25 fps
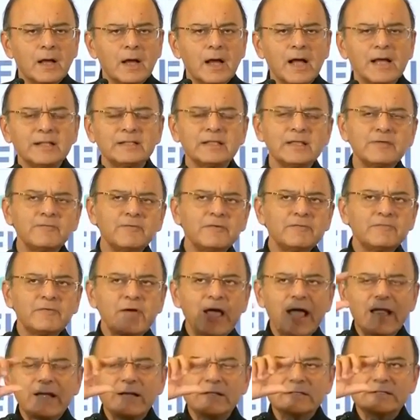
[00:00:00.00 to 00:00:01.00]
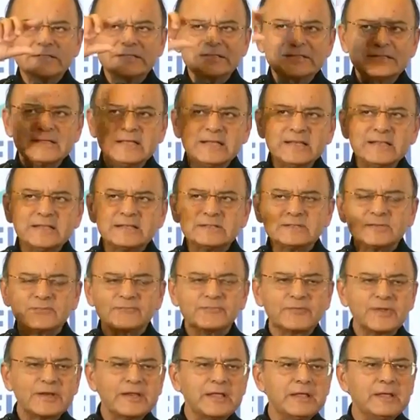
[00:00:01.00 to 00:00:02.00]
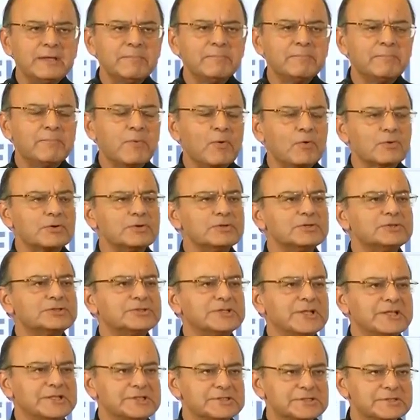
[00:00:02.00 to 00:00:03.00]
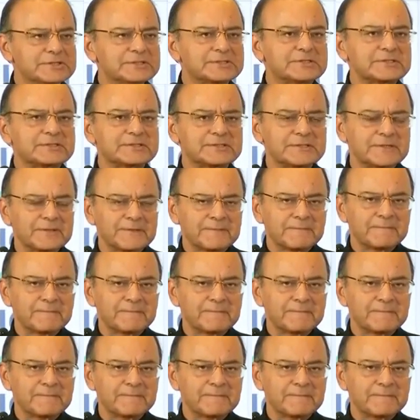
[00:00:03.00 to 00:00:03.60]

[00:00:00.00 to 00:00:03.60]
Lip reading: I think we've had a series of very important changes.